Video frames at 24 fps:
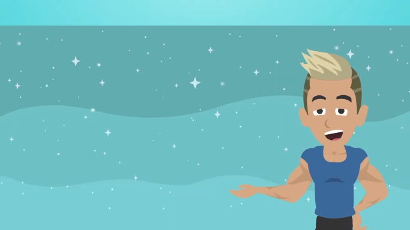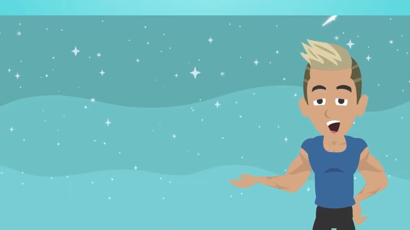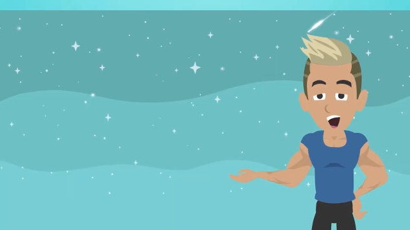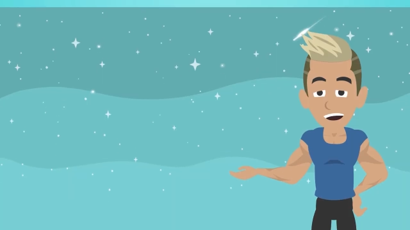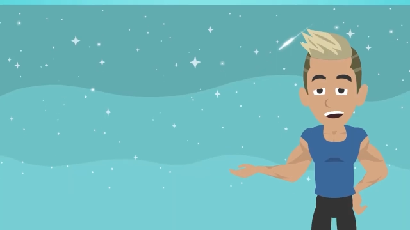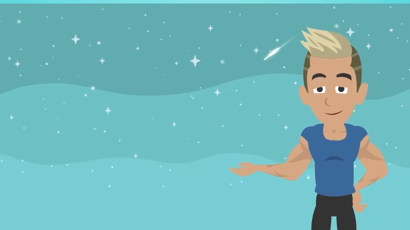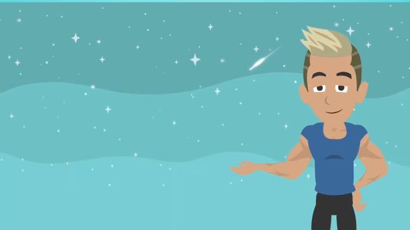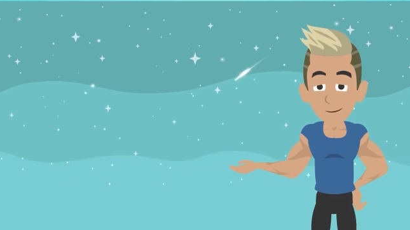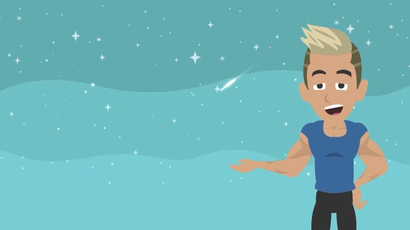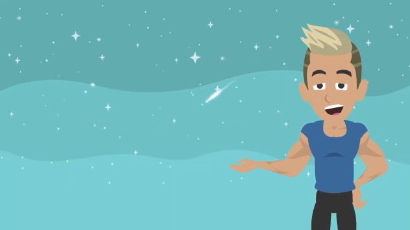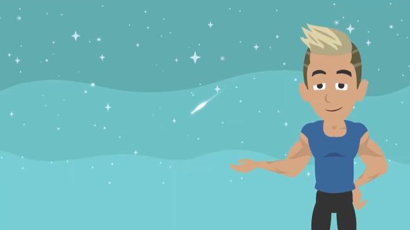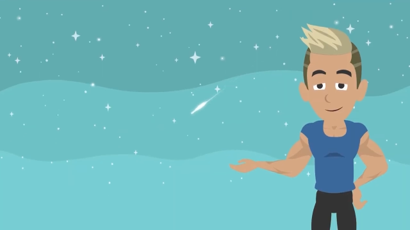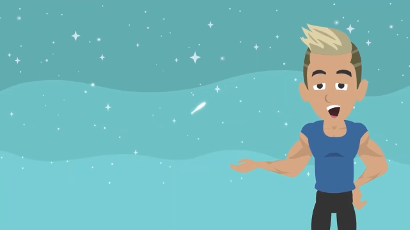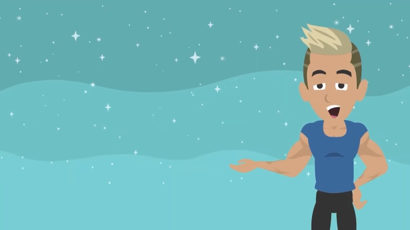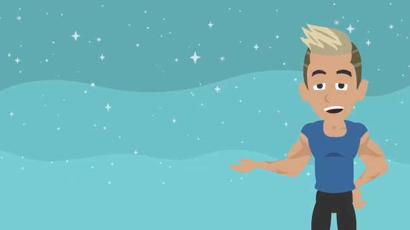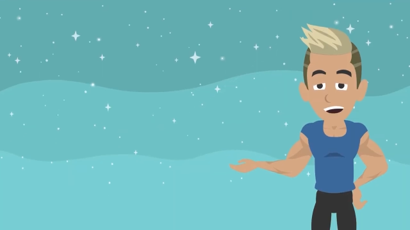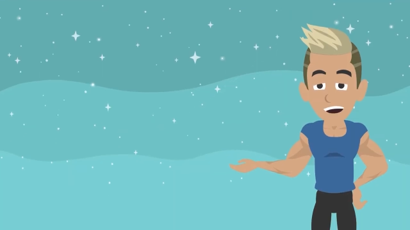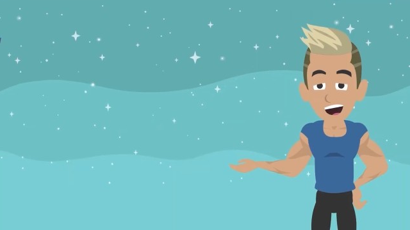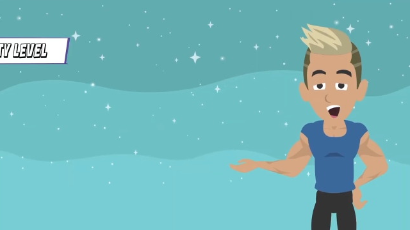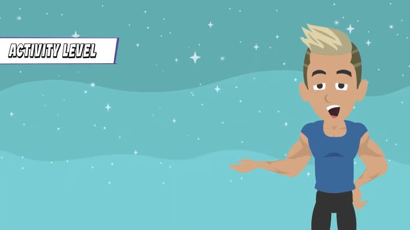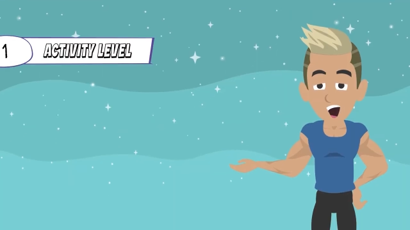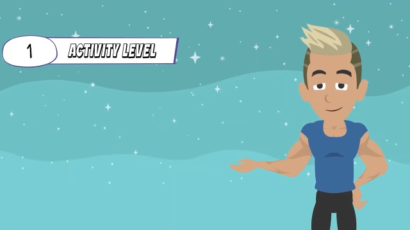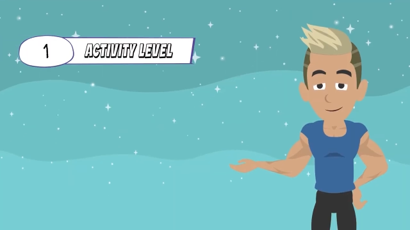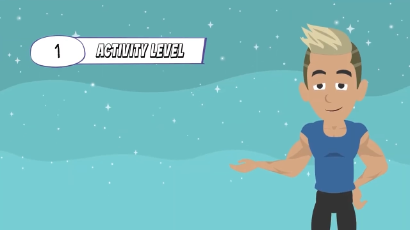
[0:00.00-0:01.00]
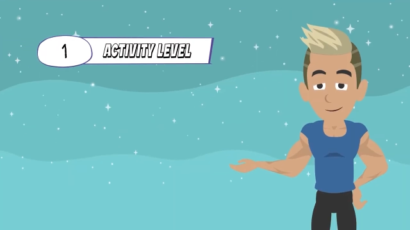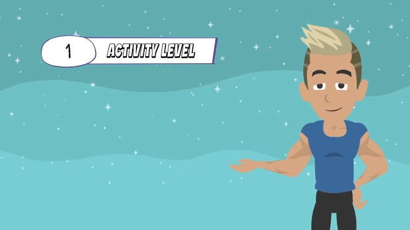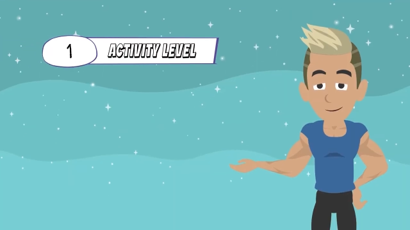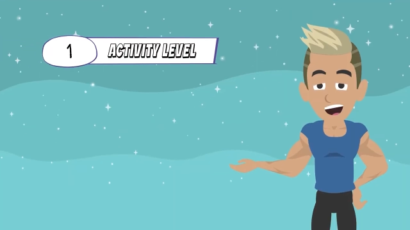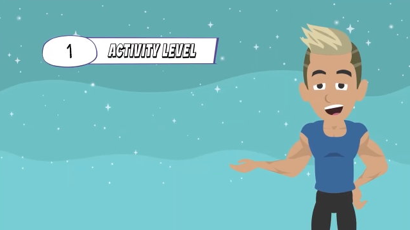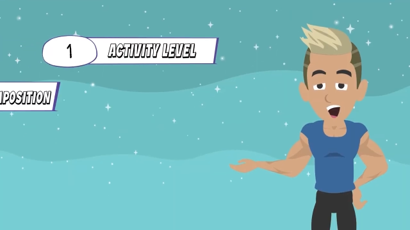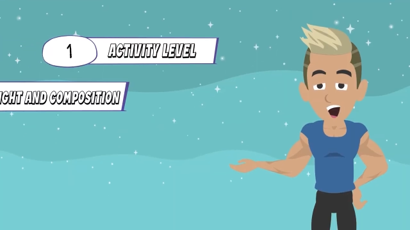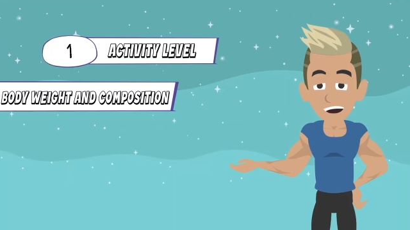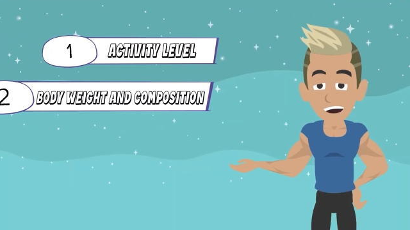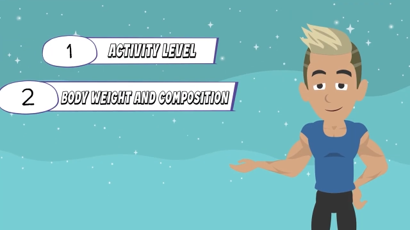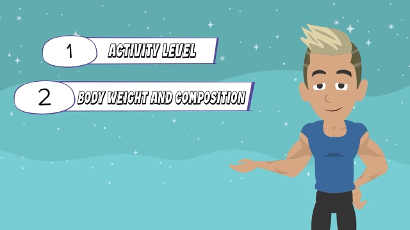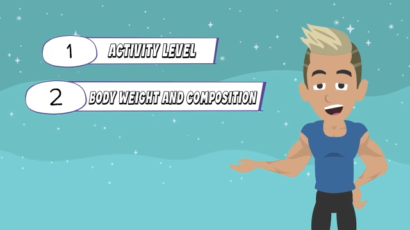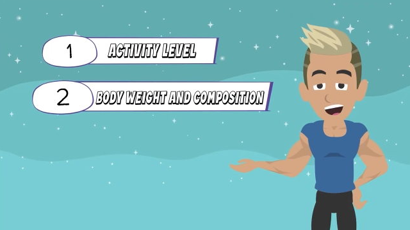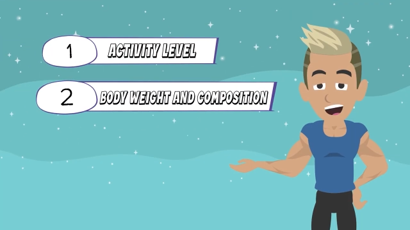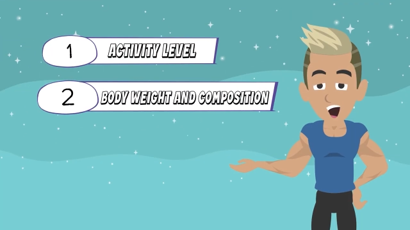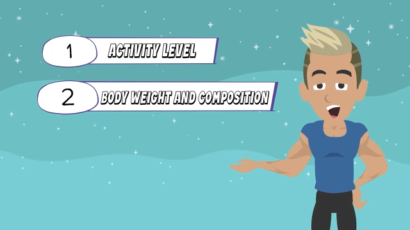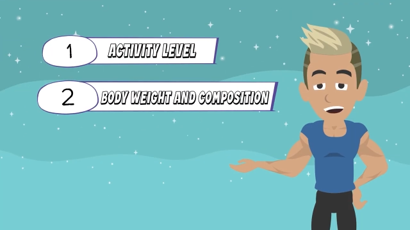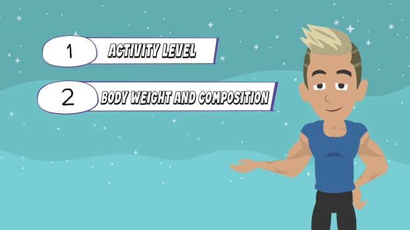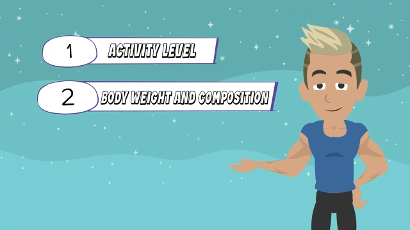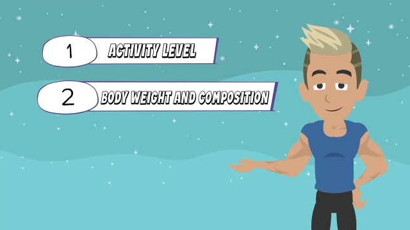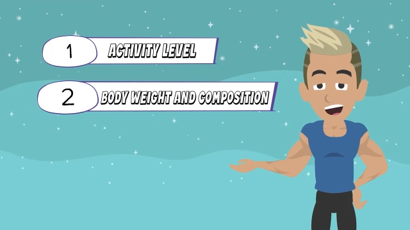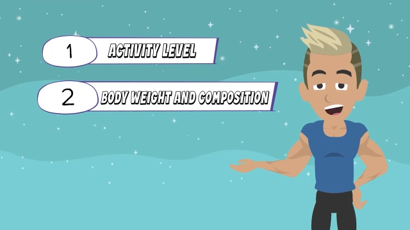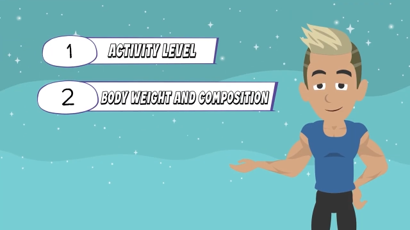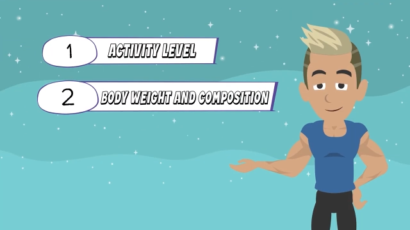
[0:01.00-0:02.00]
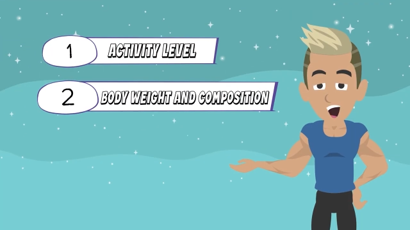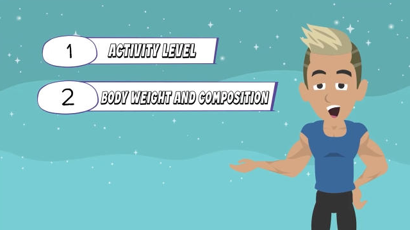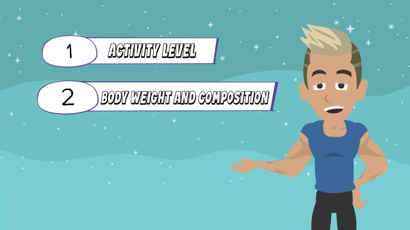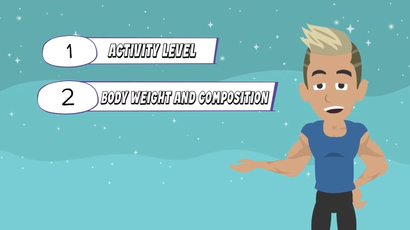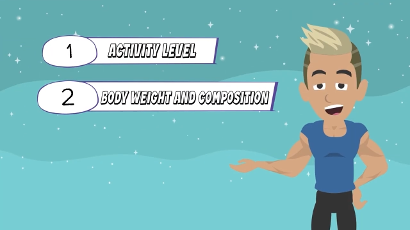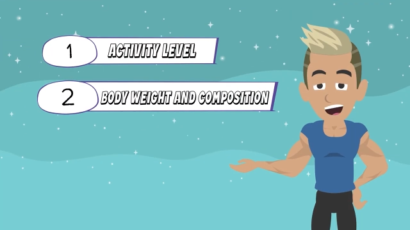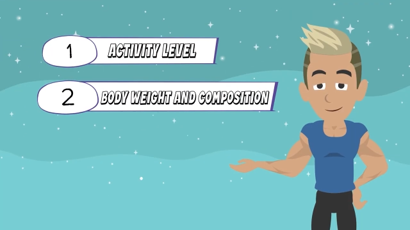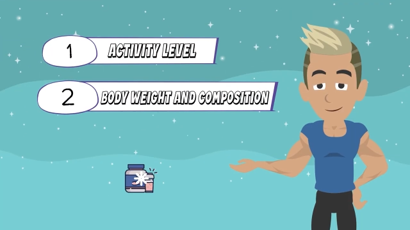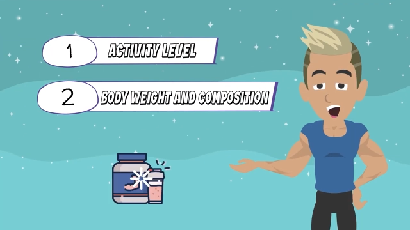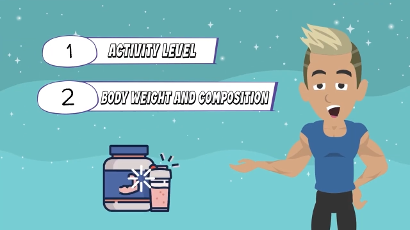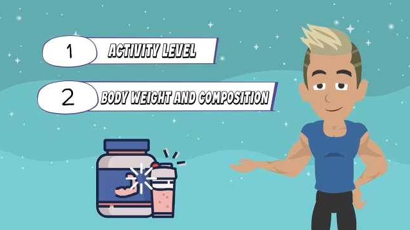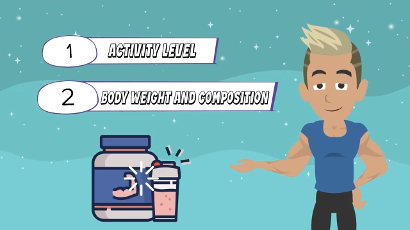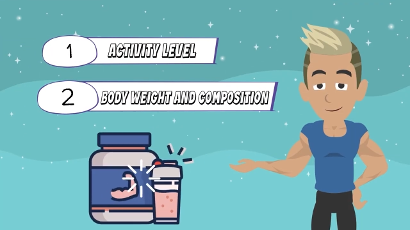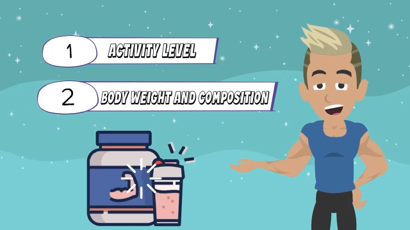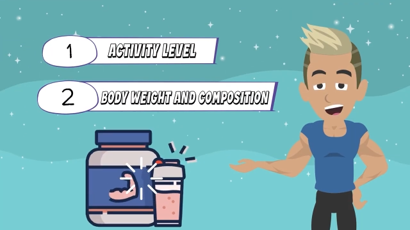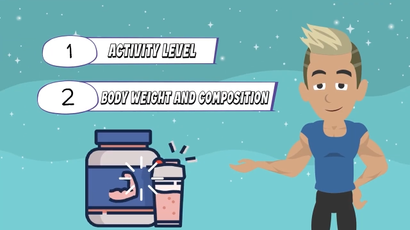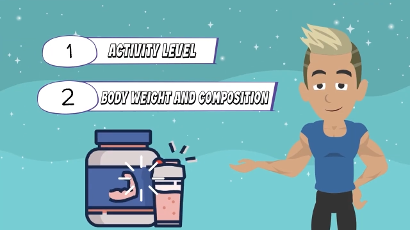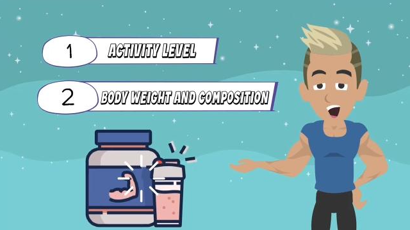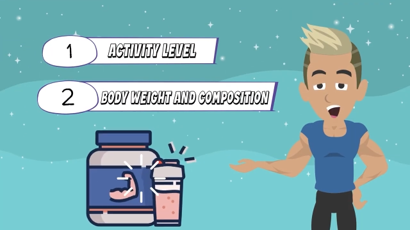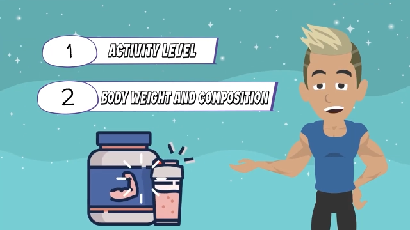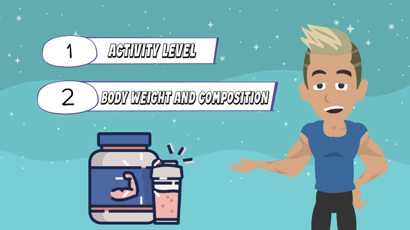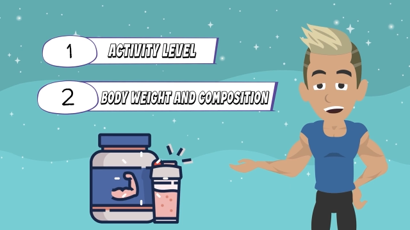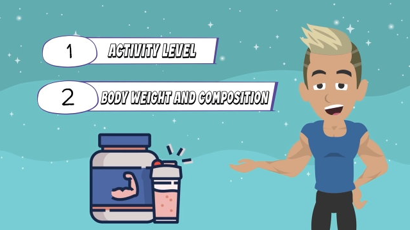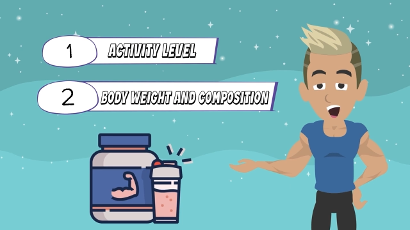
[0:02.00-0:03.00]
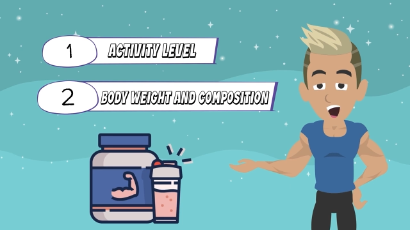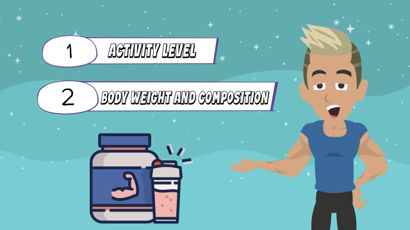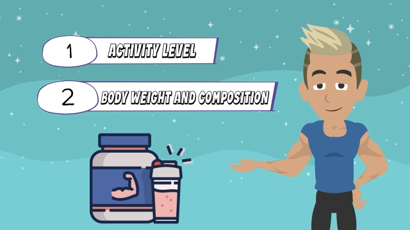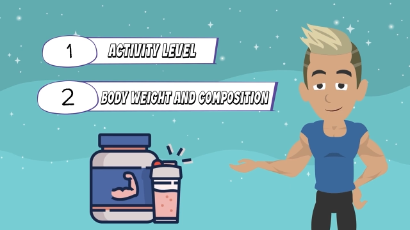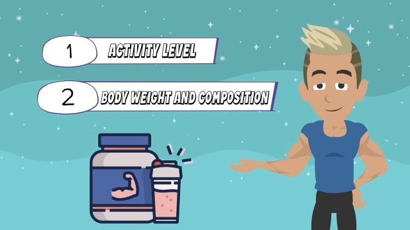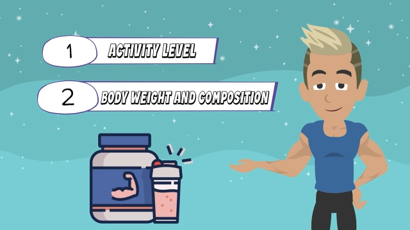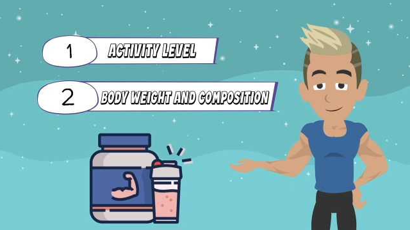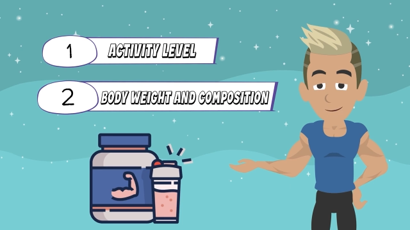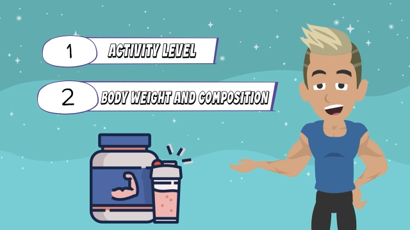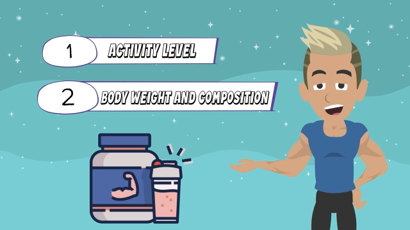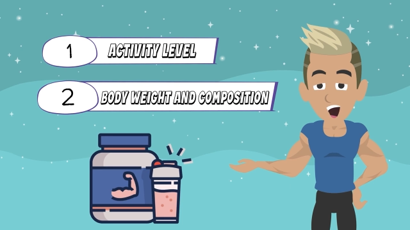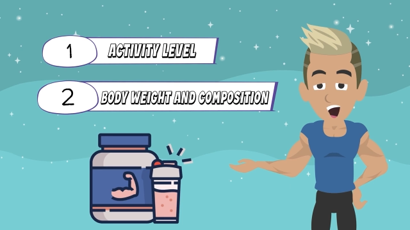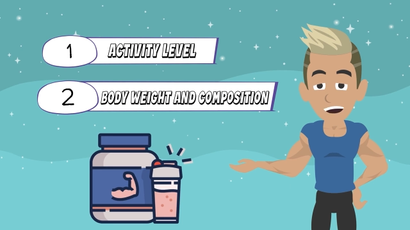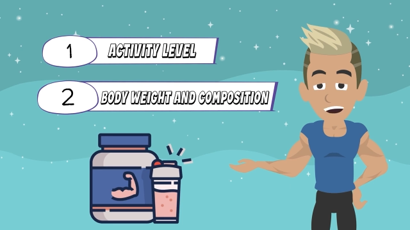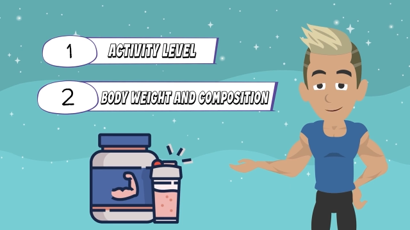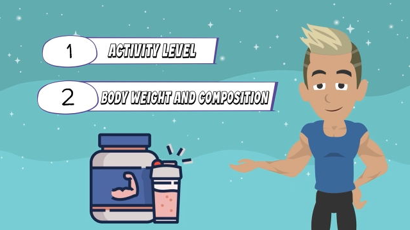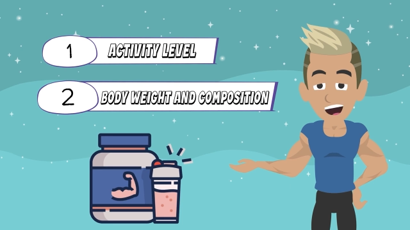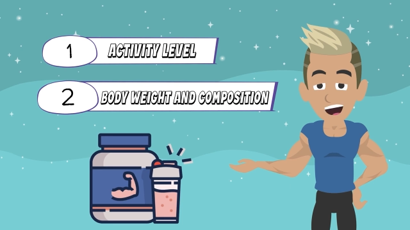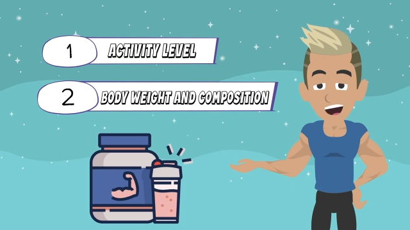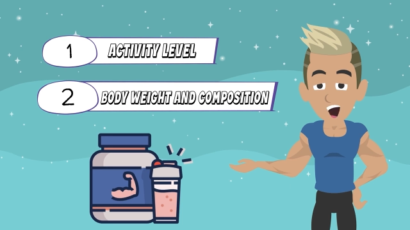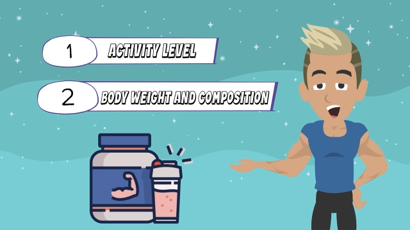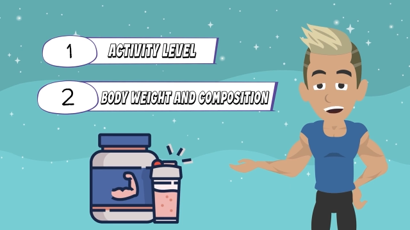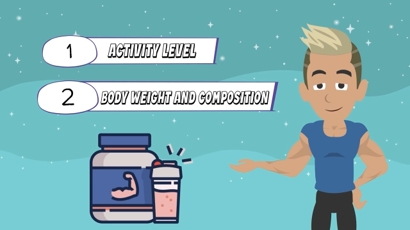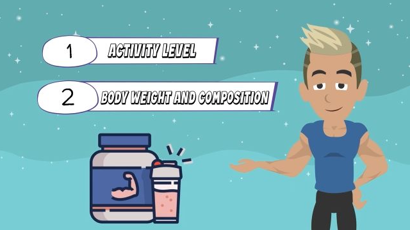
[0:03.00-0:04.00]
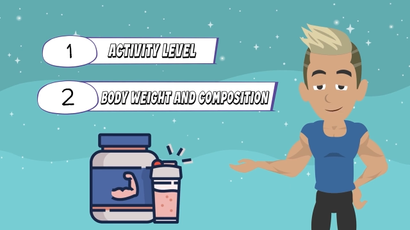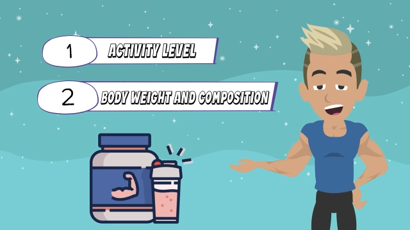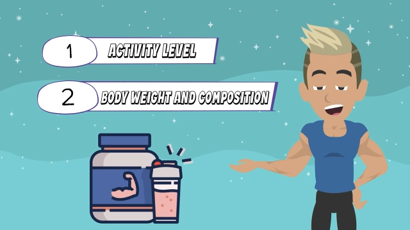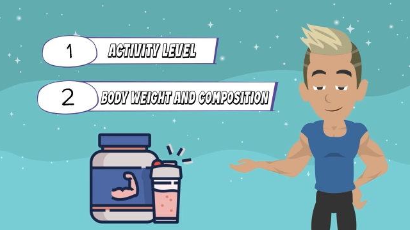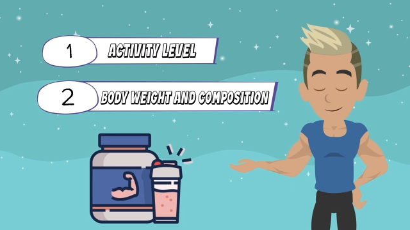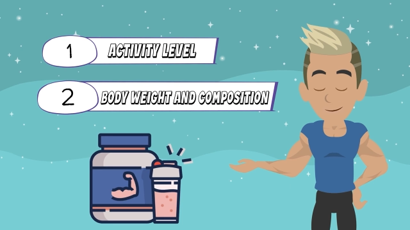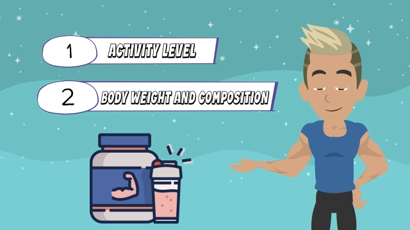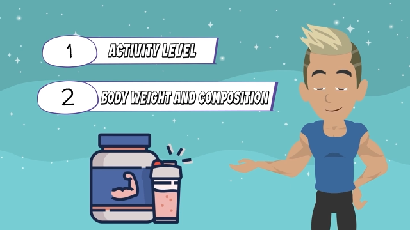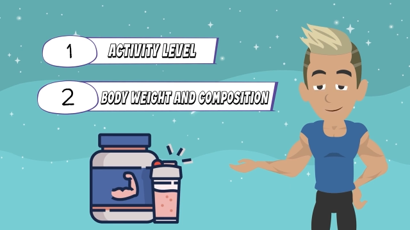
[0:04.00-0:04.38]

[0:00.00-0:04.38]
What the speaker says: Nobody's mouth can be seen.